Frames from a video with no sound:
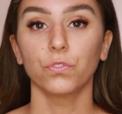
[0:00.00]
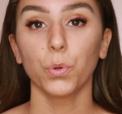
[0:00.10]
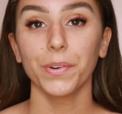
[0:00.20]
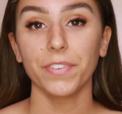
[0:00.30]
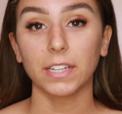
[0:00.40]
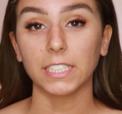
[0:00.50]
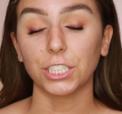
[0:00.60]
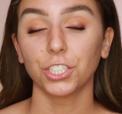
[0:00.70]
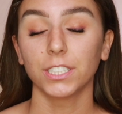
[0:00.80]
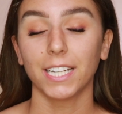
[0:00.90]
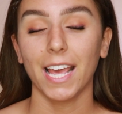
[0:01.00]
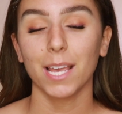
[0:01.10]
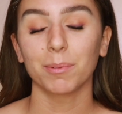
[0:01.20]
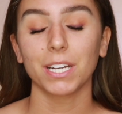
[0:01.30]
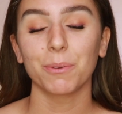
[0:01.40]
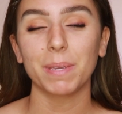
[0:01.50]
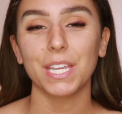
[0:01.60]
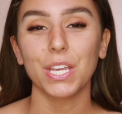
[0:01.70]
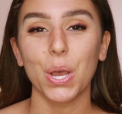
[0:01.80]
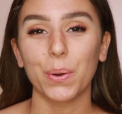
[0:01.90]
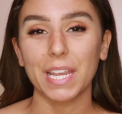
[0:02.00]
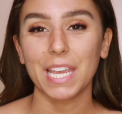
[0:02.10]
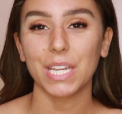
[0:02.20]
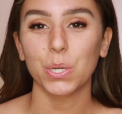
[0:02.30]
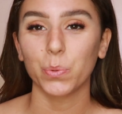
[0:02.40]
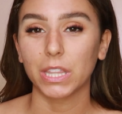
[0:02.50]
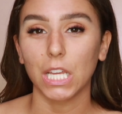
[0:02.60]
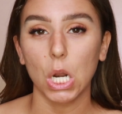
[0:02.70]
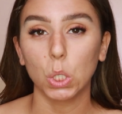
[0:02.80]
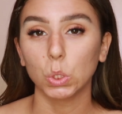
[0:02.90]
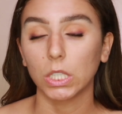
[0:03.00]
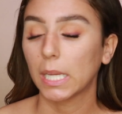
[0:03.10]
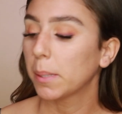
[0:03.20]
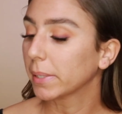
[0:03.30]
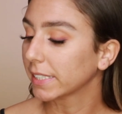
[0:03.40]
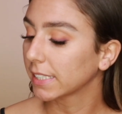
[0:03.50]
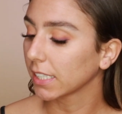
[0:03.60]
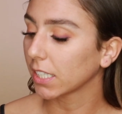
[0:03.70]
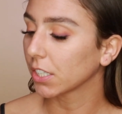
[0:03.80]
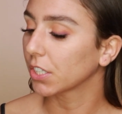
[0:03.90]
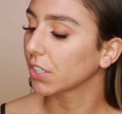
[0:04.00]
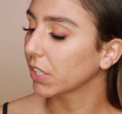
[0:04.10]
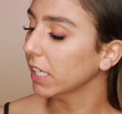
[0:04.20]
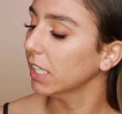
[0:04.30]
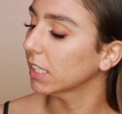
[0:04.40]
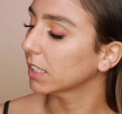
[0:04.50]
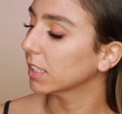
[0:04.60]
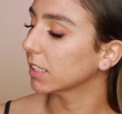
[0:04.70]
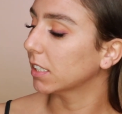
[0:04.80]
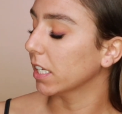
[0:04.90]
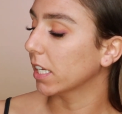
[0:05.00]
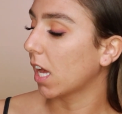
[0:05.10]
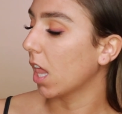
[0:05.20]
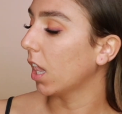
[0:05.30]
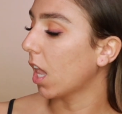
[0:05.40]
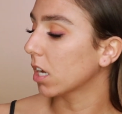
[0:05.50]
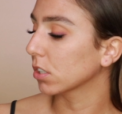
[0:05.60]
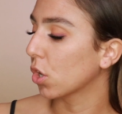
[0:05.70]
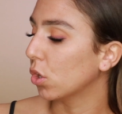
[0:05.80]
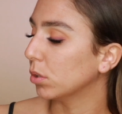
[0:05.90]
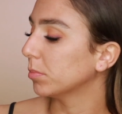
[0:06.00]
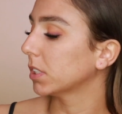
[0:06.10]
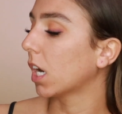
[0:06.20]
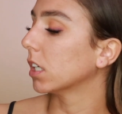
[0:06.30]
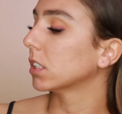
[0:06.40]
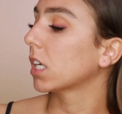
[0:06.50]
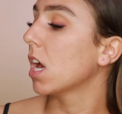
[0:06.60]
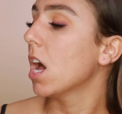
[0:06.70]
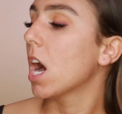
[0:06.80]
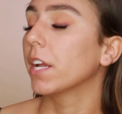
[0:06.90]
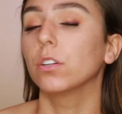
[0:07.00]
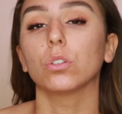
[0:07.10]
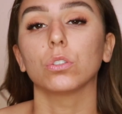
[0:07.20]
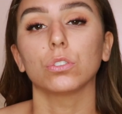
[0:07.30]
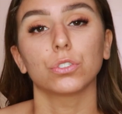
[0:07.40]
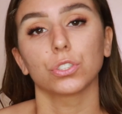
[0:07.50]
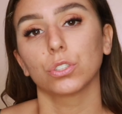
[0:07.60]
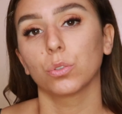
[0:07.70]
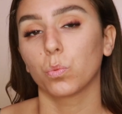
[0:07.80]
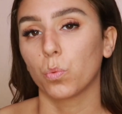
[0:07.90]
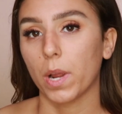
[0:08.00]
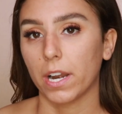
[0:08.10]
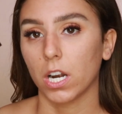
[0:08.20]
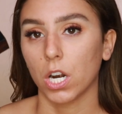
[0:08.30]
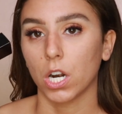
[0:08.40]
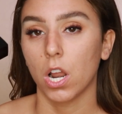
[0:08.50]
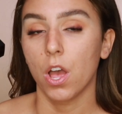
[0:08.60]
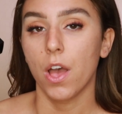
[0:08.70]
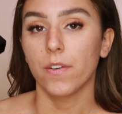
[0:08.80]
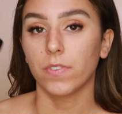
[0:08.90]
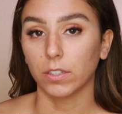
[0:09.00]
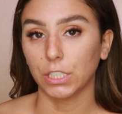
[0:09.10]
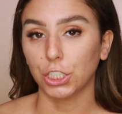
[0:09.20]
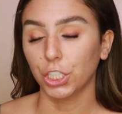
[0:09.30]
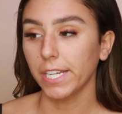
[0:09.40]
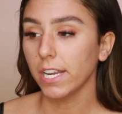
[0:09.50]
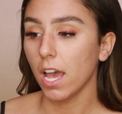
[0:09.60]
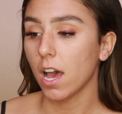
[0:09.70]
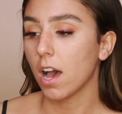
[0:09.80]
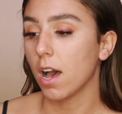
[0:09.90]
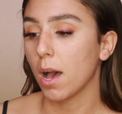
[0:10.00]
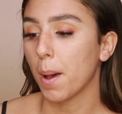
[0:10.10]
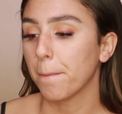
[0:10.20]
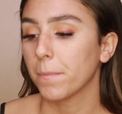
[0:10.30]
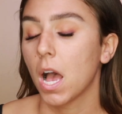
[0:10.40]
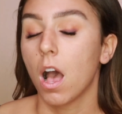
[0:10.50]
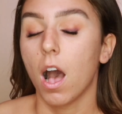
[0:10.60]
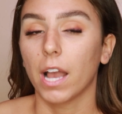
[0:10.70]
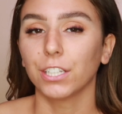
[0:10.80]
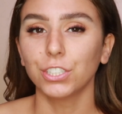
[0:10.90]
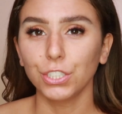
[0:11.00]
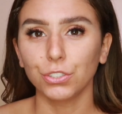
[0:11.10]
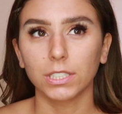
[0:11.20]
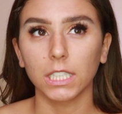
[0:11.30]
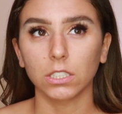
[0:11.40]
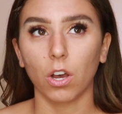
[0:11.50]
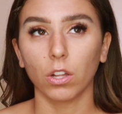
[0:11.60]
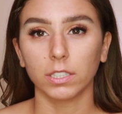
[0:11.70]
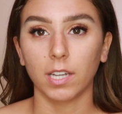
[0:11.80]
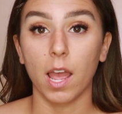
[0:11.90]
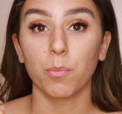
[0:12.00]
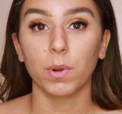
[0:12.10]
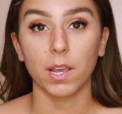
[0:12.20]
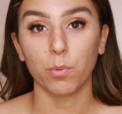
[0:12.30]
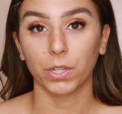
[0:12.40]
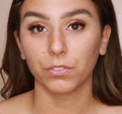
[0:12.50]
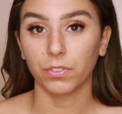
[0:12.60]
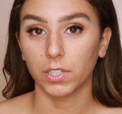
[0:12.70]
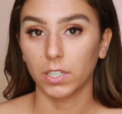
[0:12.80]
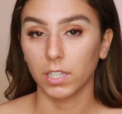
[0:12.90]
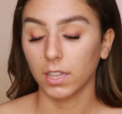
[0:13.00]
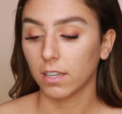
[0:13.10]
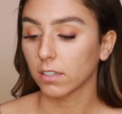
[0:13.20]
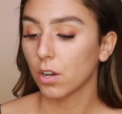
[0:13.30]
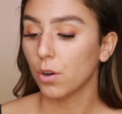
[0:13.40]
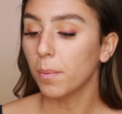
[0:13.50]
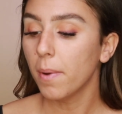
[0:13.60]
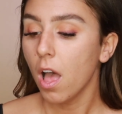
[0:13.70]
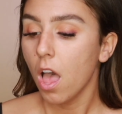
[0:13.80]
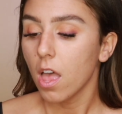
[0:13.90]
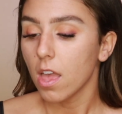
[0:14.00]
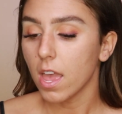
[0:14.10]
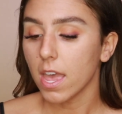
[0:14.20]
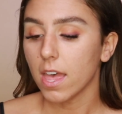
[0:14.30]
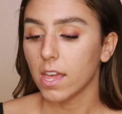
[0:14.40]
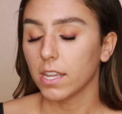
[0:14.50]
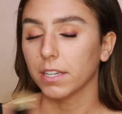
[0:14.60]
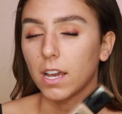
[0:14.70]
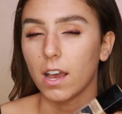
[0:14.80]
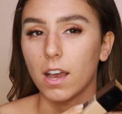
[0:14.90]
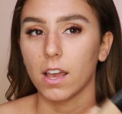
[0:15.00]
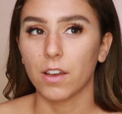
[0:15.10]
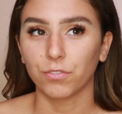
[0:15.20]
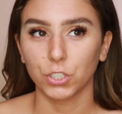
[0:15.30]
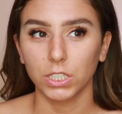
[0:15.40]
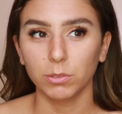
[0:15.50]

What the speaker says: For foundation today, I'm going to be going in with an oldie but still a goodie. This is the Lancome Teint Idole Ultra Wear foundation. I used to use this all the time when I worked for Lancome, and at first